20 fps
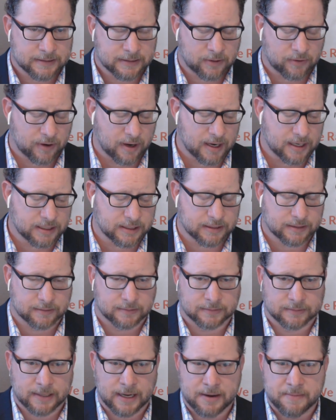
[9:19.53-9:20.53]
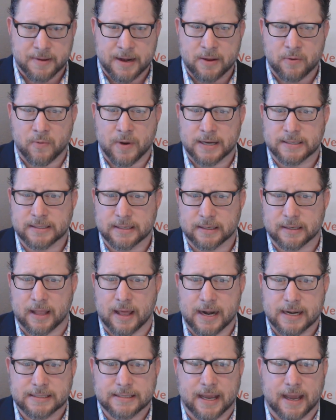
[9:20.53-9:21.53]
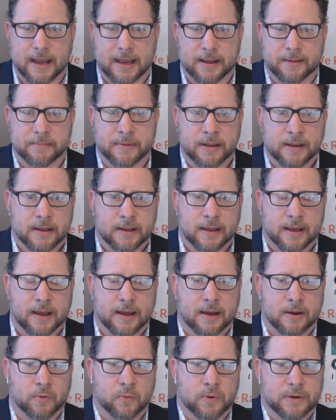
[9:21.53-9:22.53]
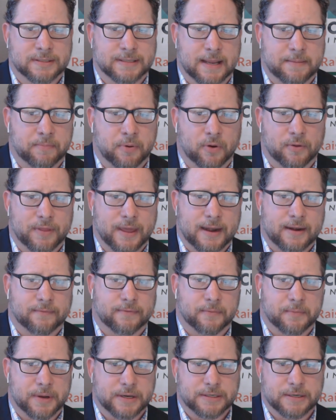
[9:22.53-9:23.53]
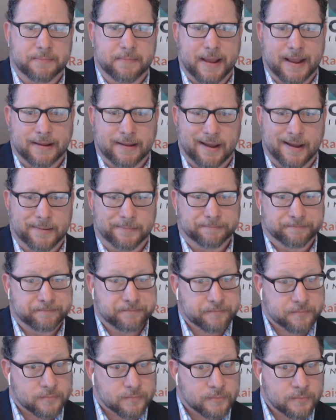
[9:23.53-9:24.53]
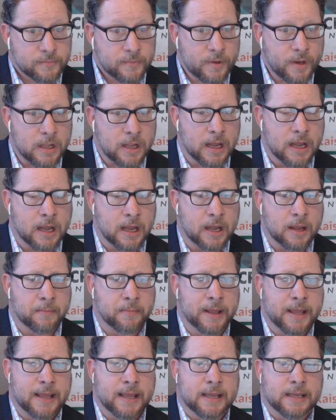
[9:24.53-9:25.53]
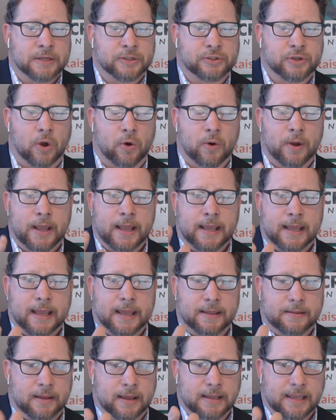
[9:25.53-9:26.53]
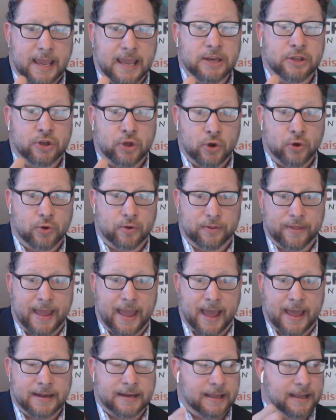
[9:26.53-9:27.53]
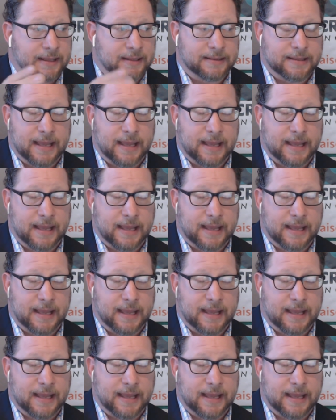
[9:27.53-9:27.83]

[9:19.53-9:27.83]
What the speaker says: crush, and everybody wasted a lot of time once they pulled that information back up. So again, Google that.